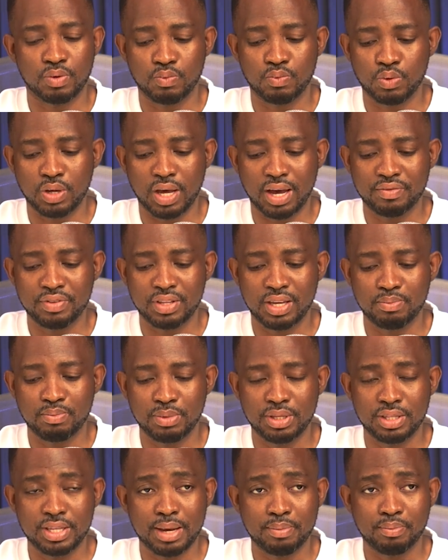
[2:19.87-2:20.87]
We have the
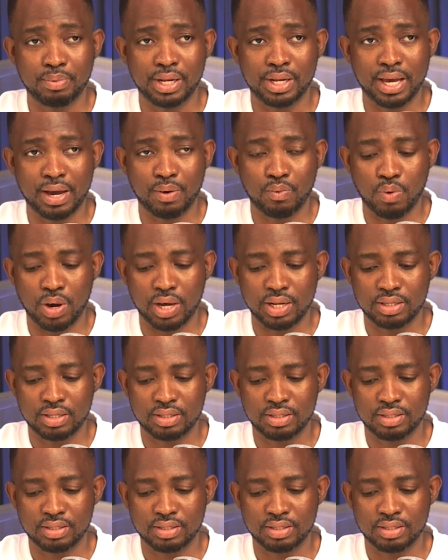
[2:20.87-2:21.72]
media player 1